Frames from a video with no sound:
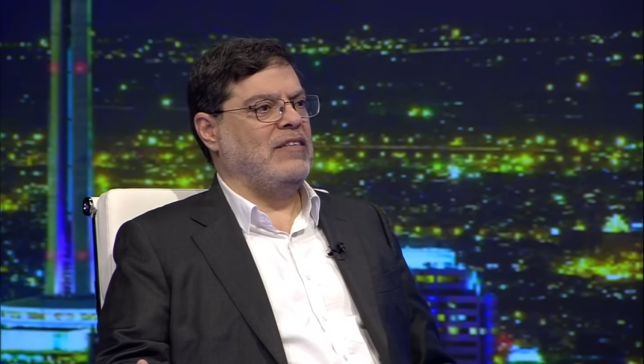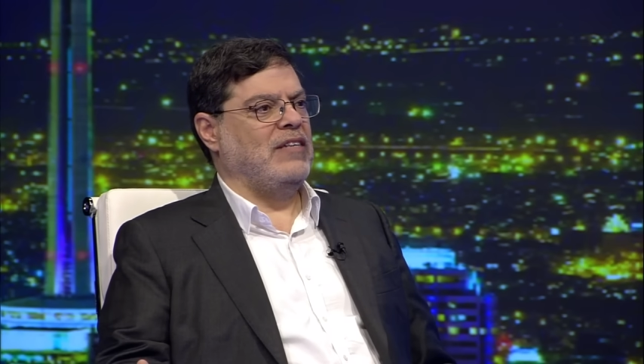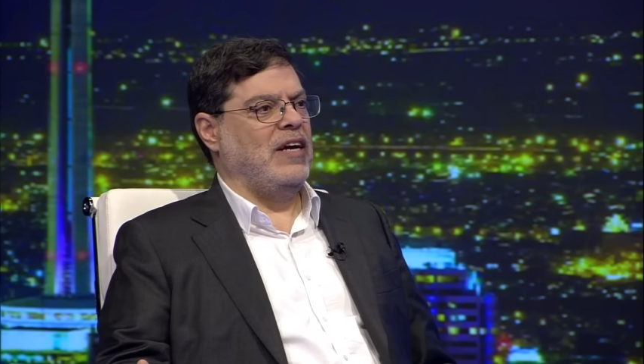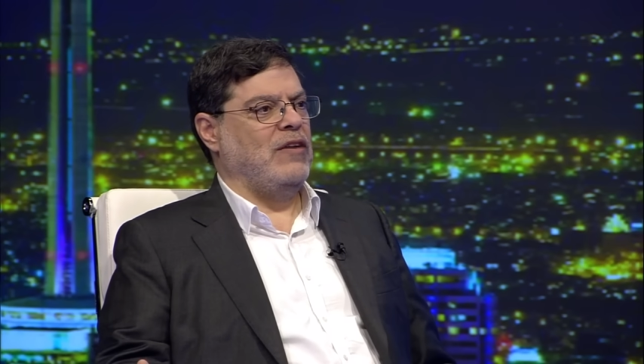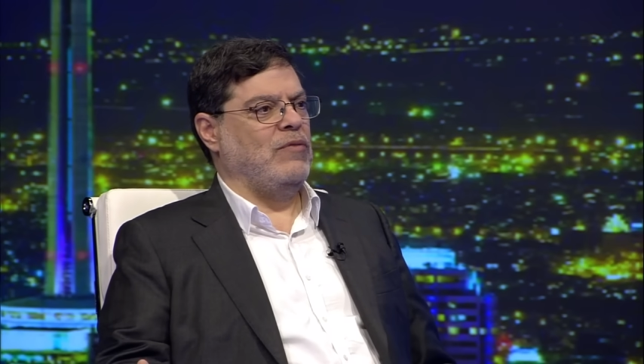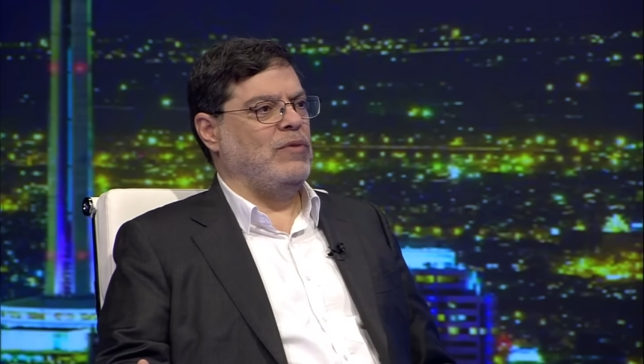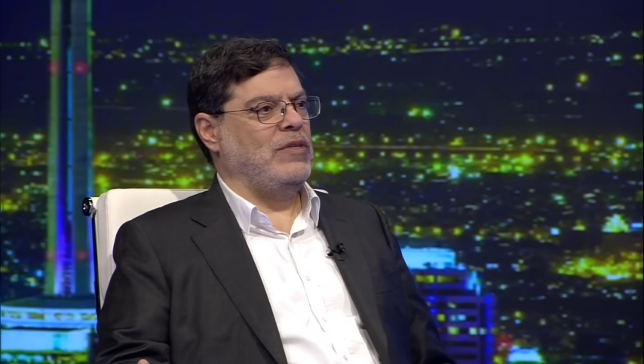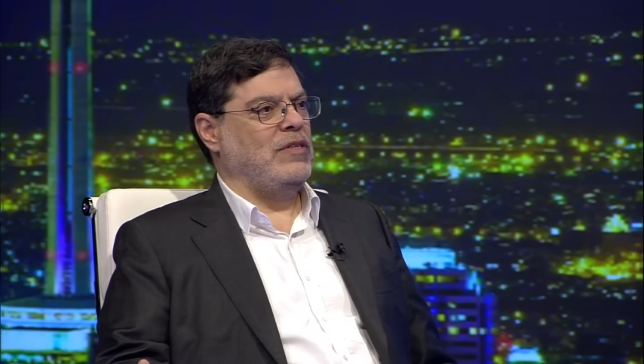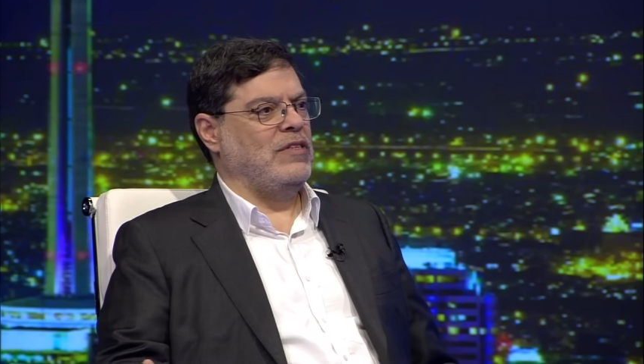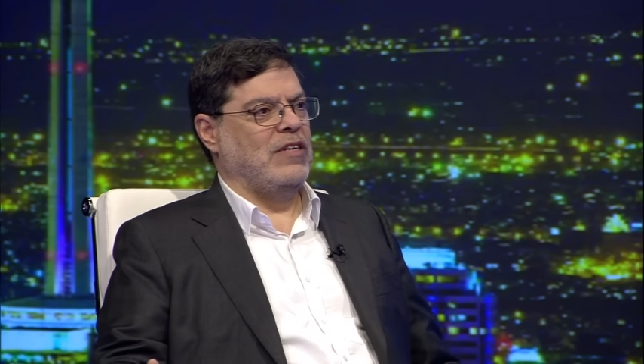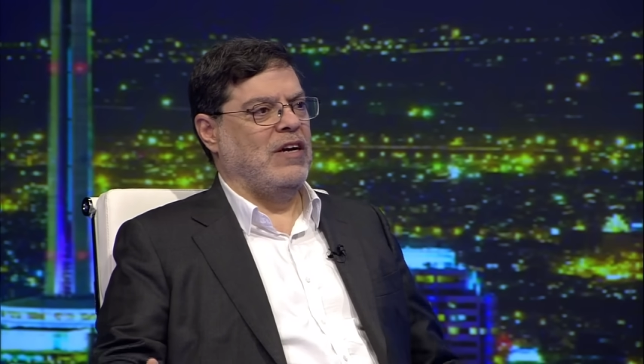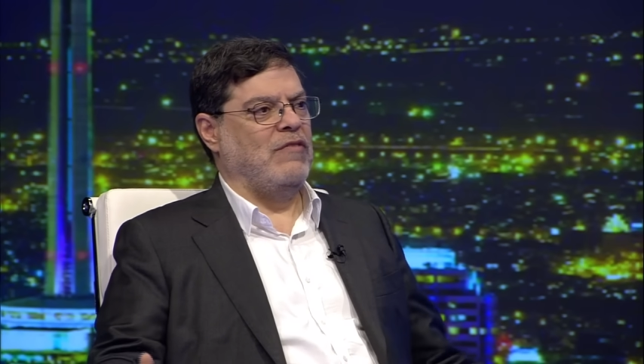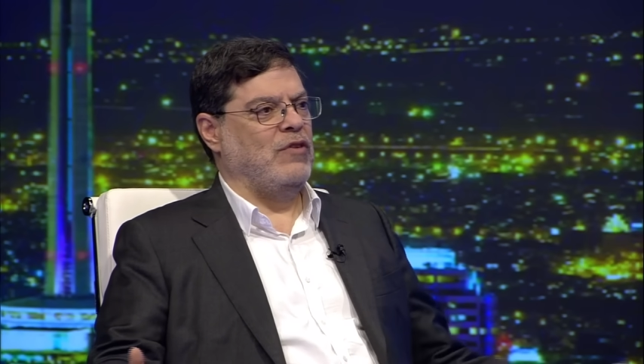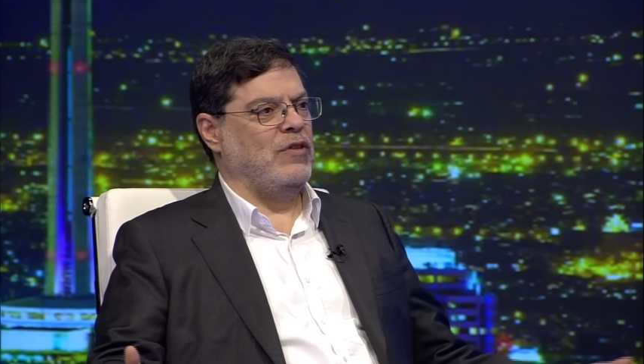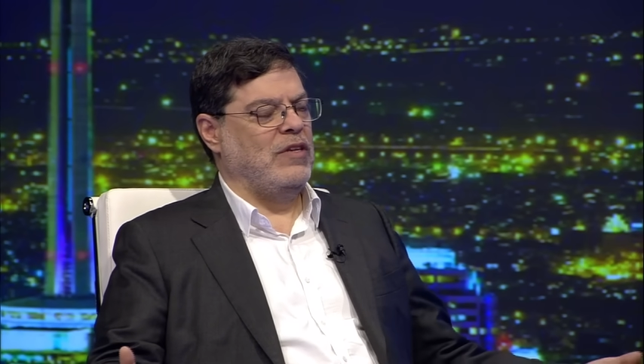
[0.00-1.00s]
night we
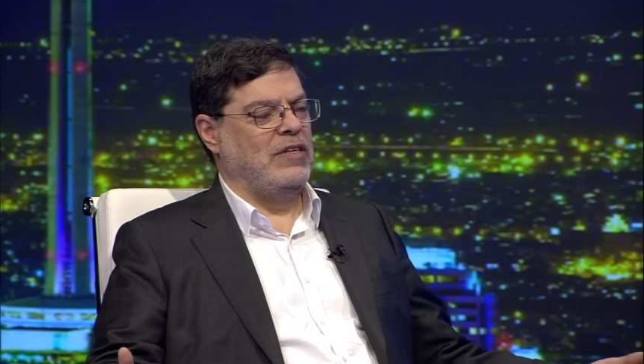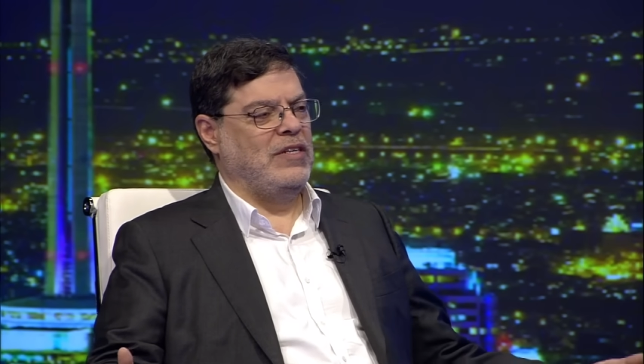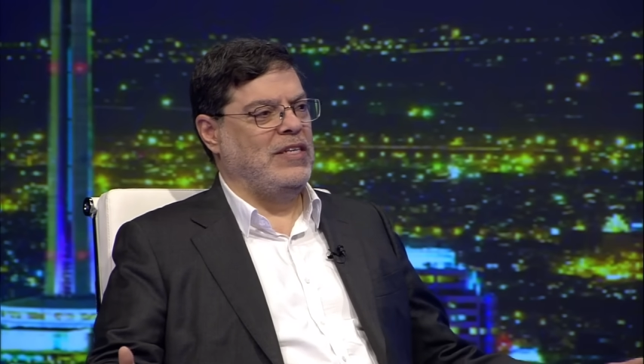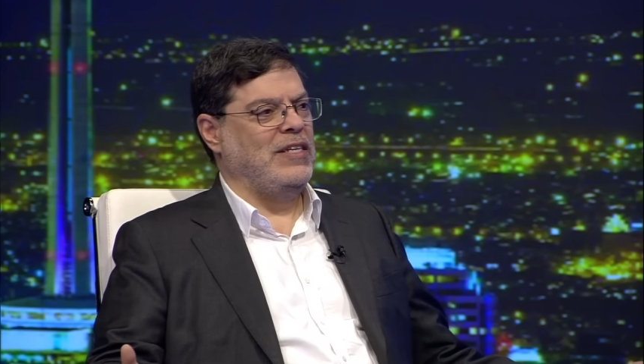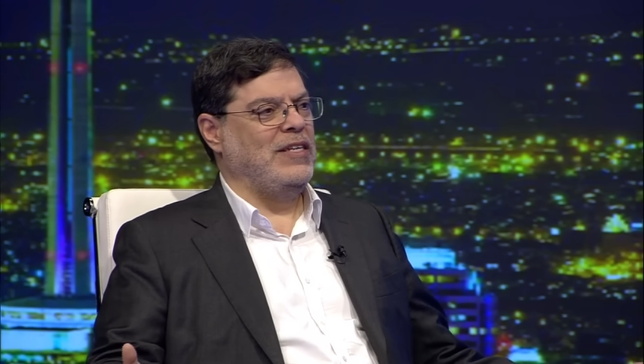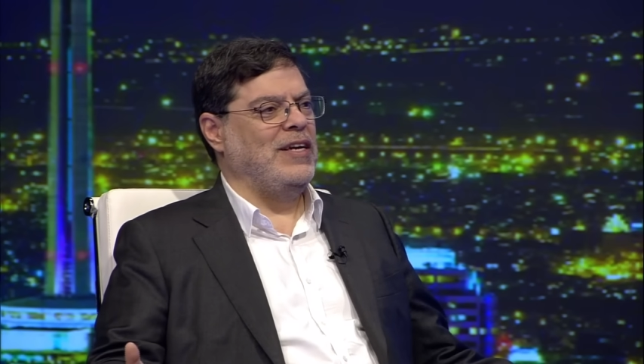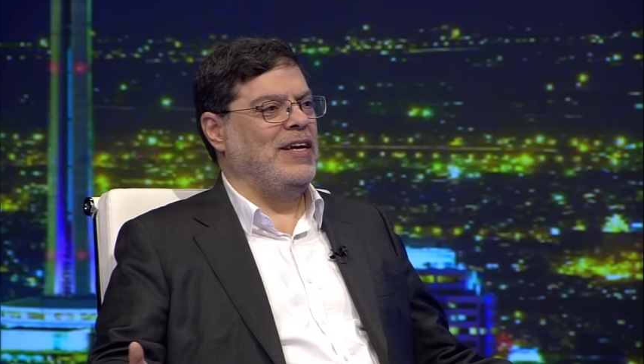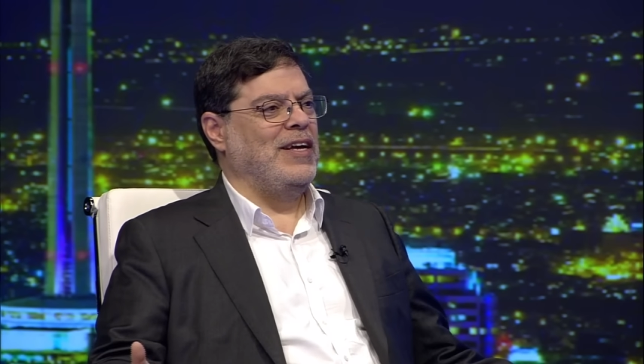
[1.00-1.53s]
discovered that he